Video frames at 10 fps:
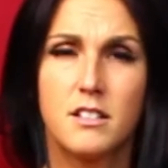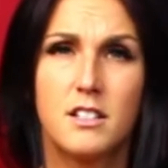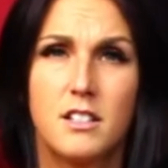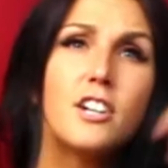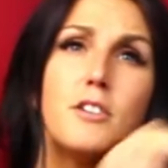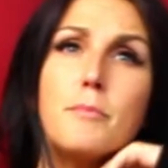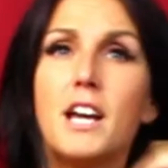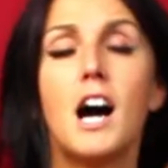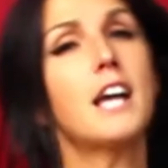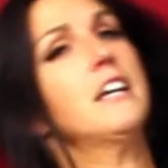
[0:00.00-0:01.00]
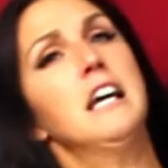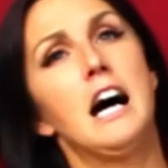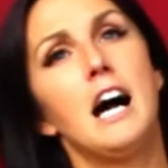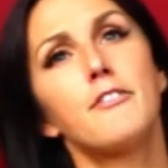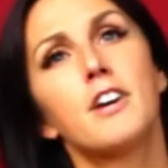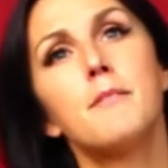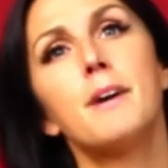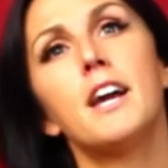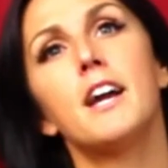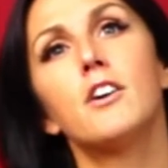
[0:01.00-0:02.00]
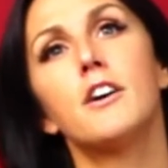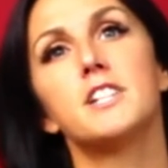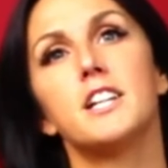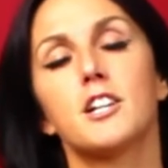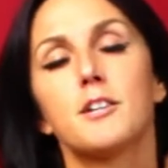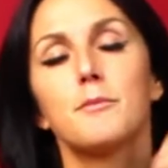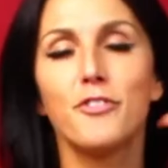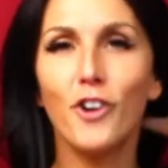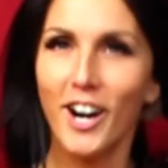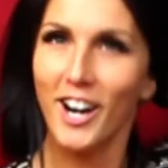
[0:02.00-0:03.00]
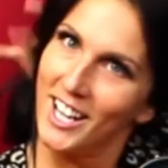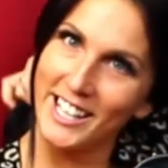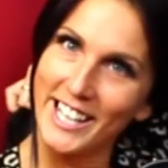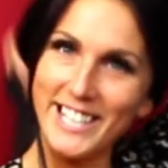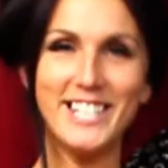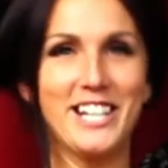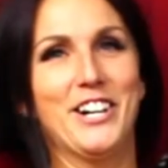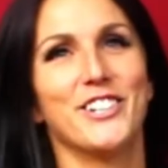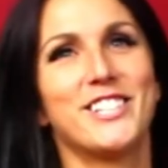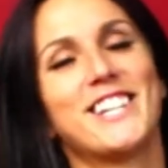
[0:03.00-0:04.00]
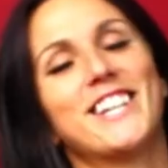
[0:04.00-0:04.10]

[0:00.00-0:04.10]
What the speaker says: It could be. I've cut my hair off to here before. Lindsay knows.